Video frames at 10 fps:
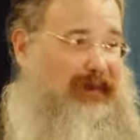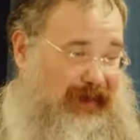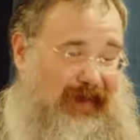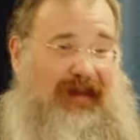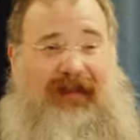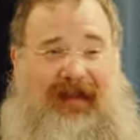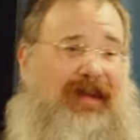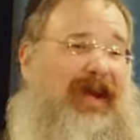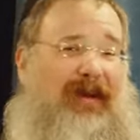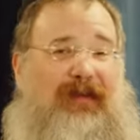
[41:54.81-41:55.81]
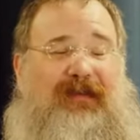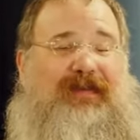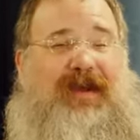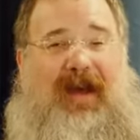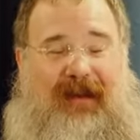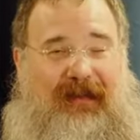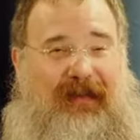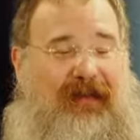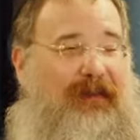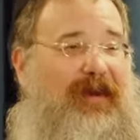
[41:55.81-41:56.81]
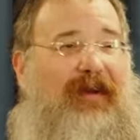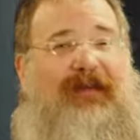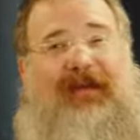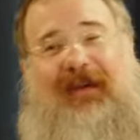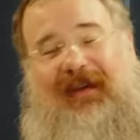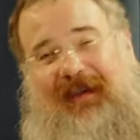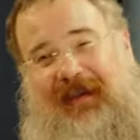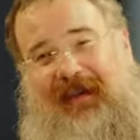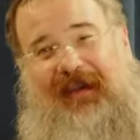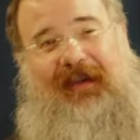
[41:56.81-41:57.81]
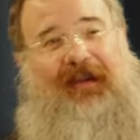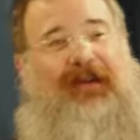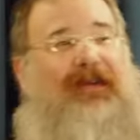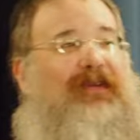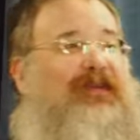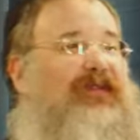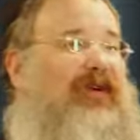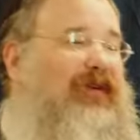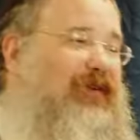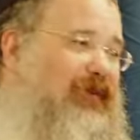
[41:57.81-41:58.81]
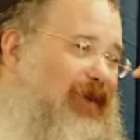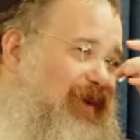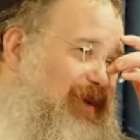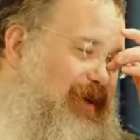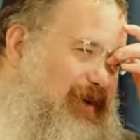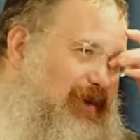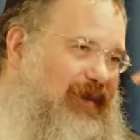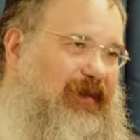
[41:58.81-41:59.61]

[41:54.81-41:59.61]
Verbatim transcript: like I said, cows and oxen and whatever. So, uh,